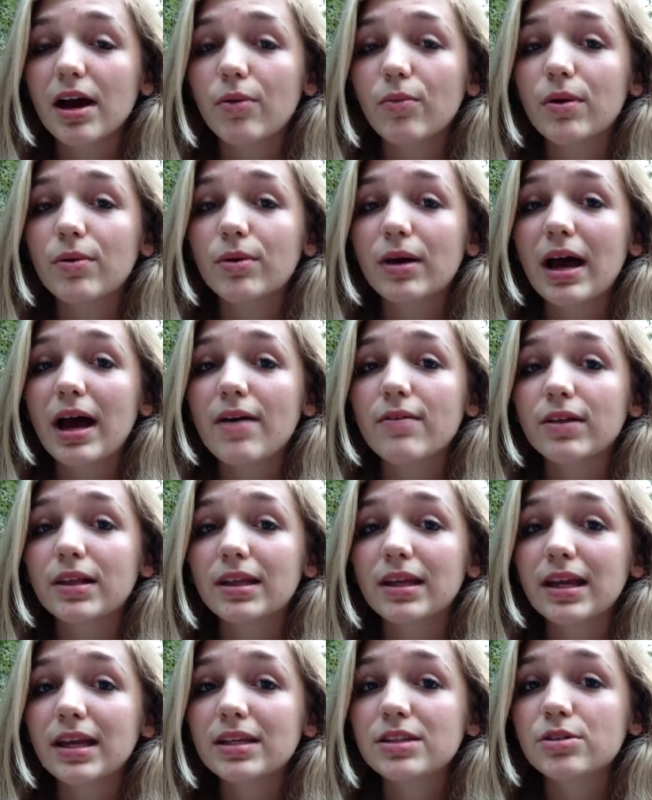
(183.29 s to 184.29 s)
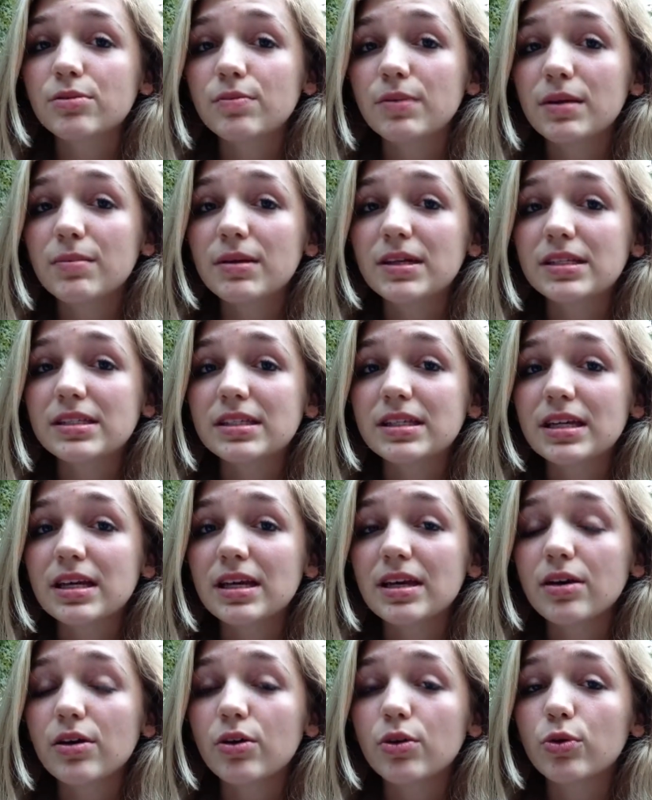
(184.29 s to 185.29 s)
We will have a link to
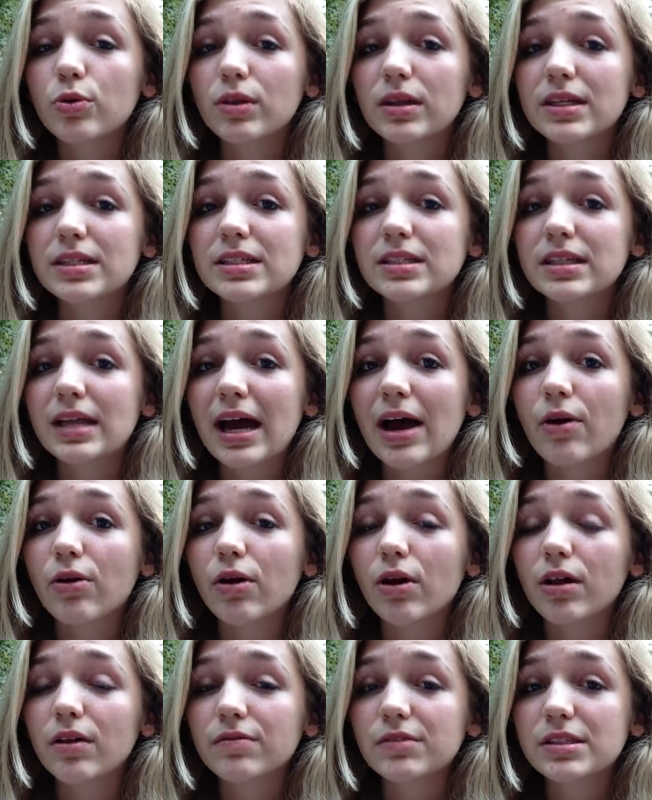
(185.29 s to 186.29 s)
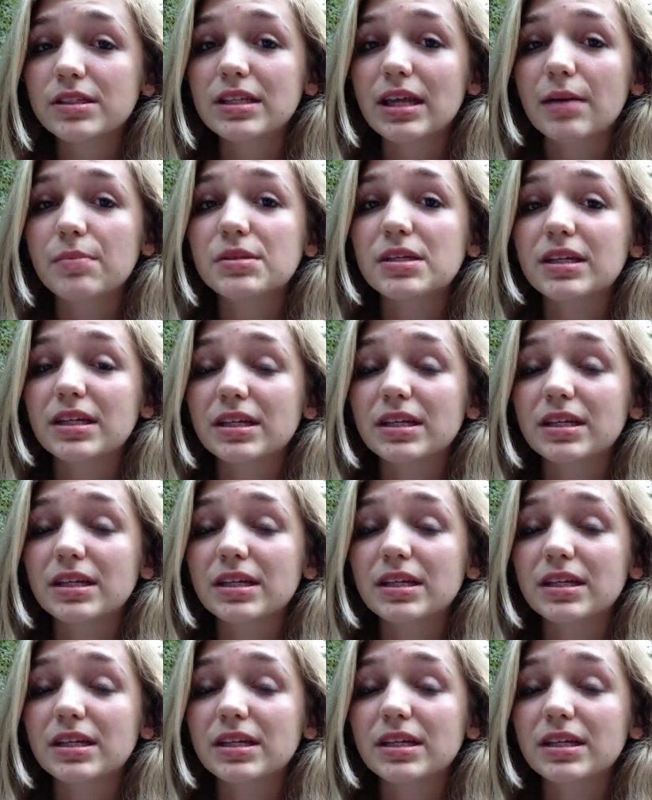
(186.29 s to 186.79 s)
BBC, who listed out all of the steps and